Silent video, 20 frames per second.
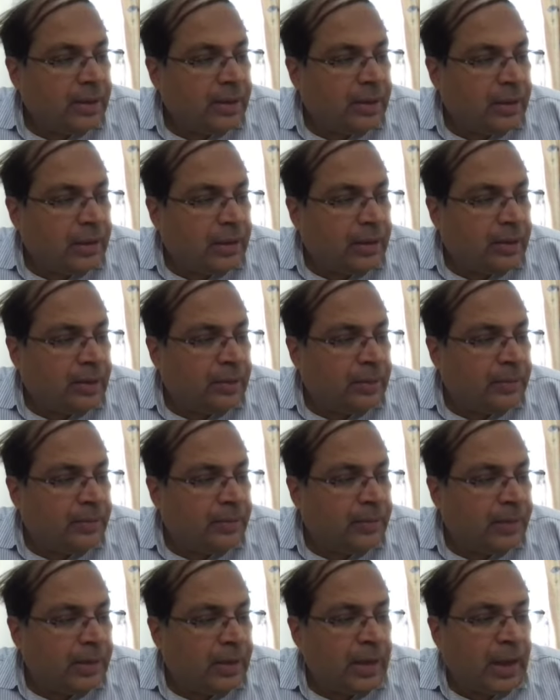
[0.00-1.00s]
Now,
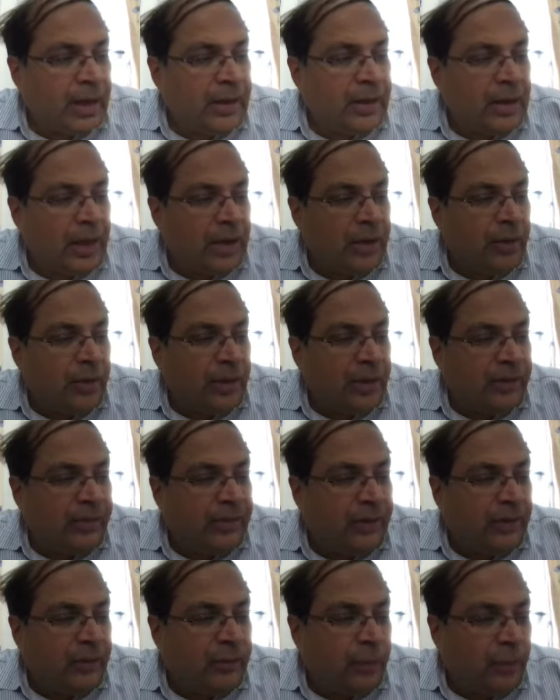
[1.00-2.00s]
and you can
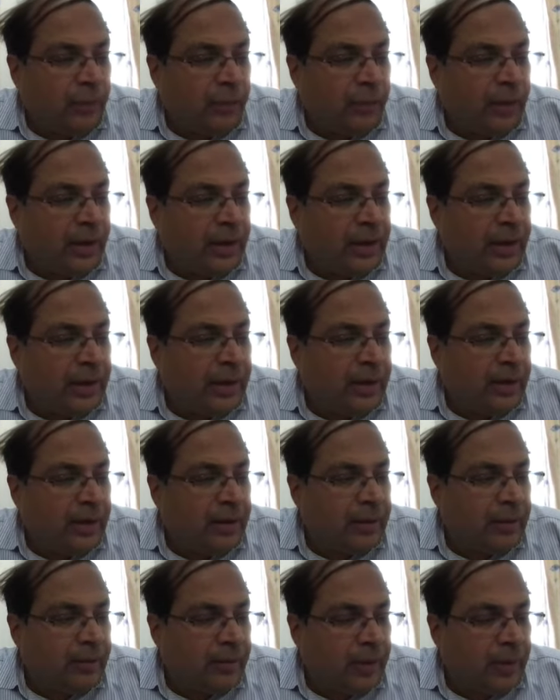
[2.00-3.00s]
see so
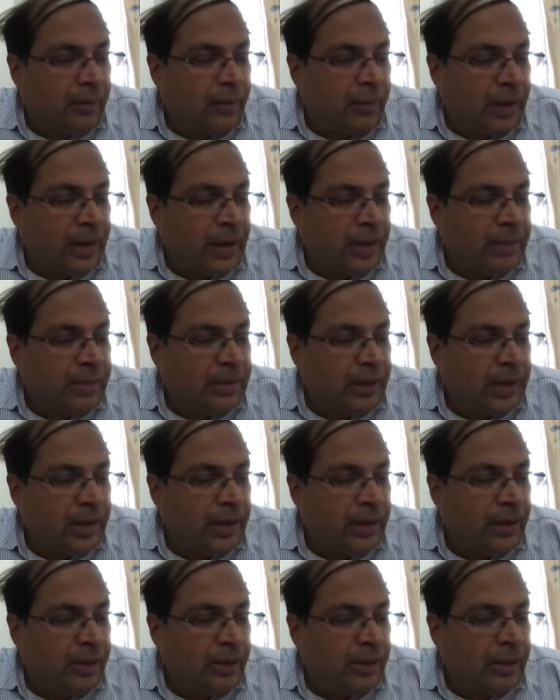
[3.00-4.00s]
far from what I am
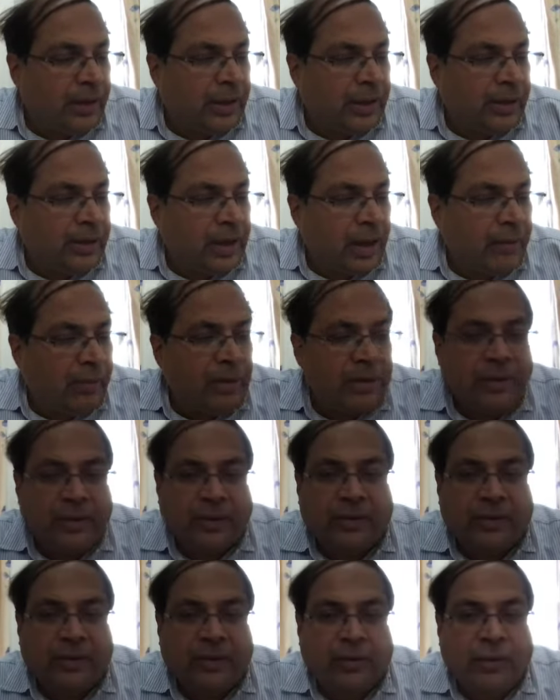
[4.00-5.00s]
telling you, the
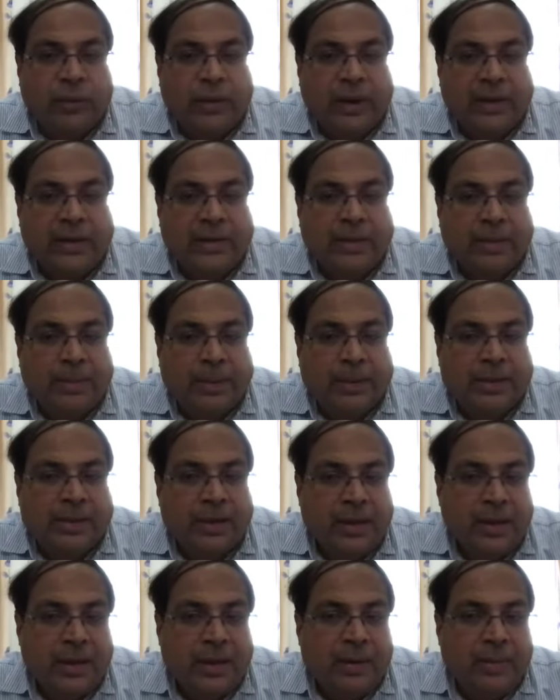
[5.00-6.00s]
divergence is quite a bit
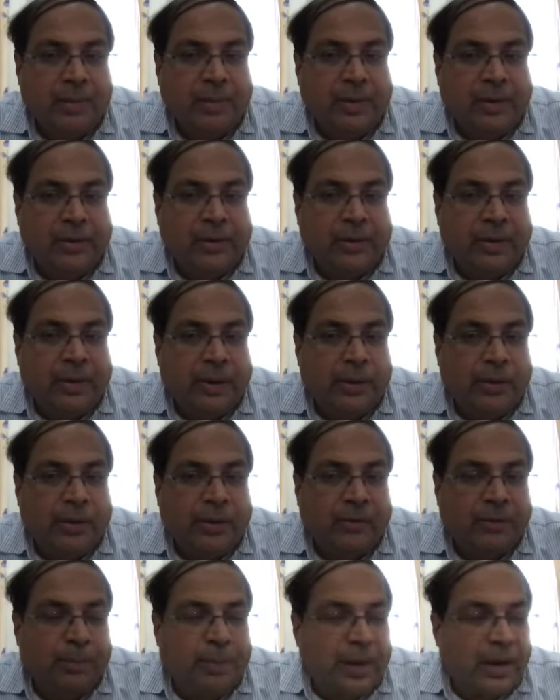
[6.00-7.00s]
between the
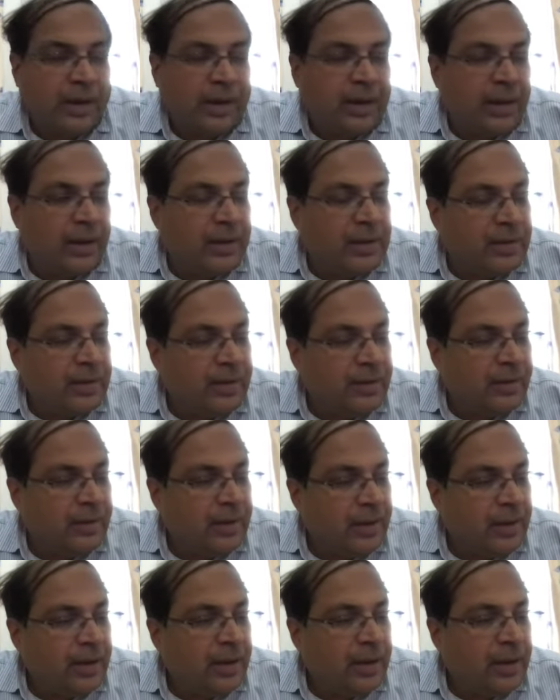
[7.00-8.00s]
US markets,
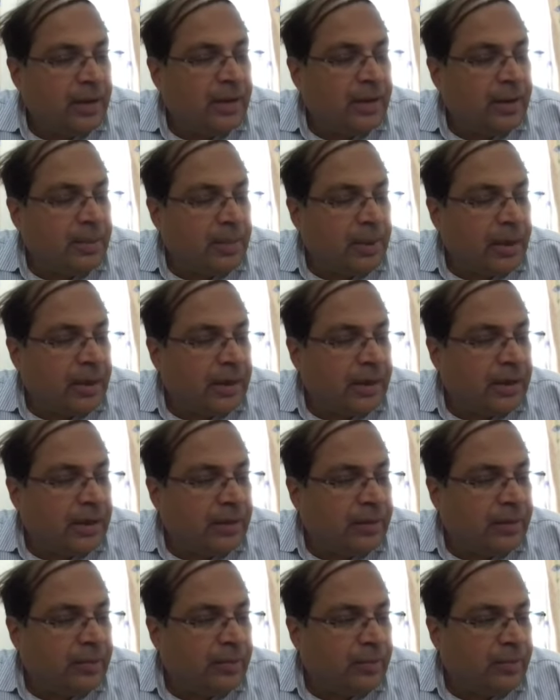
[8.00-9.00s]
Indian
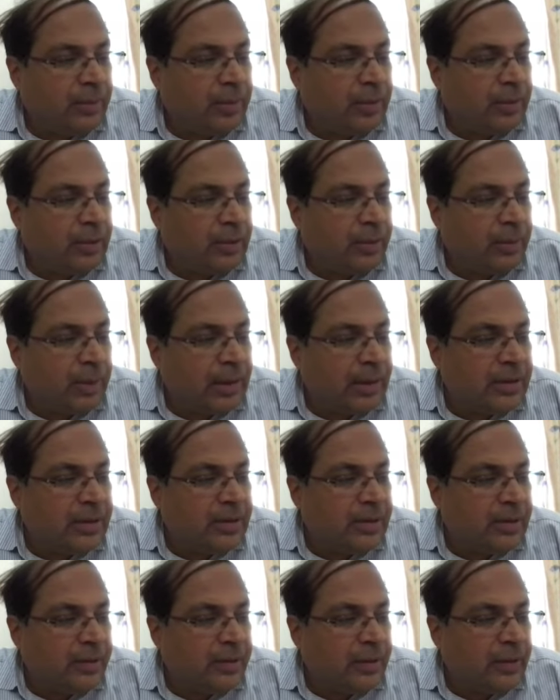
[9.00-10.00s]
markets. Tremendous
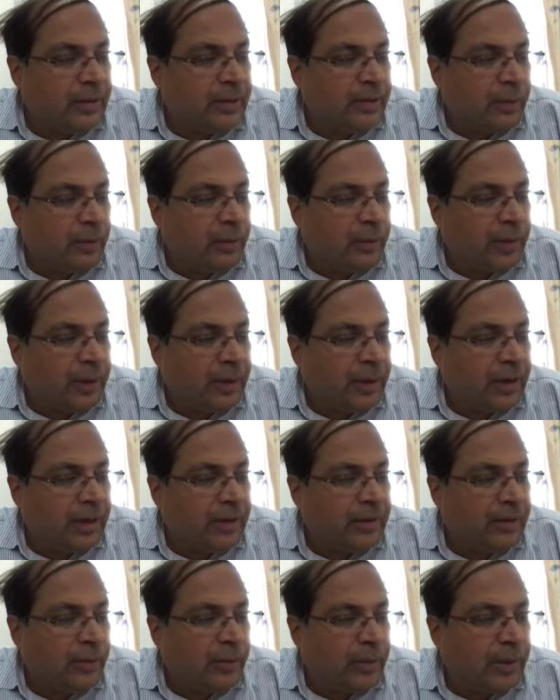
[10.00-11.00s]
difference so far,
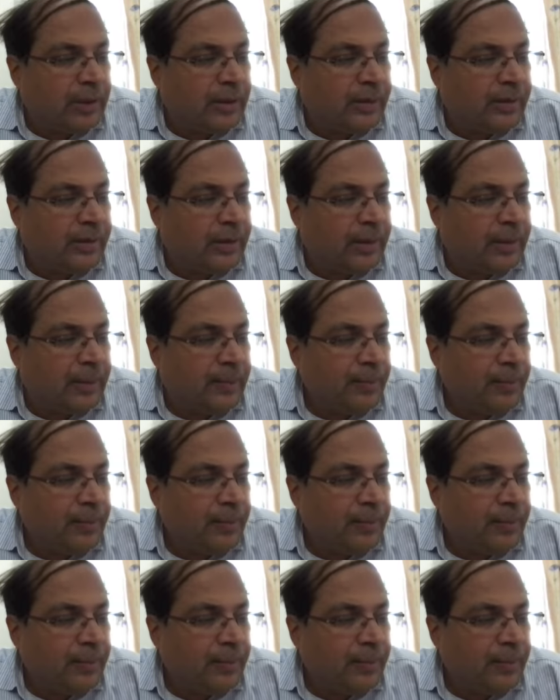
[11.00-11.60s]
as you can see.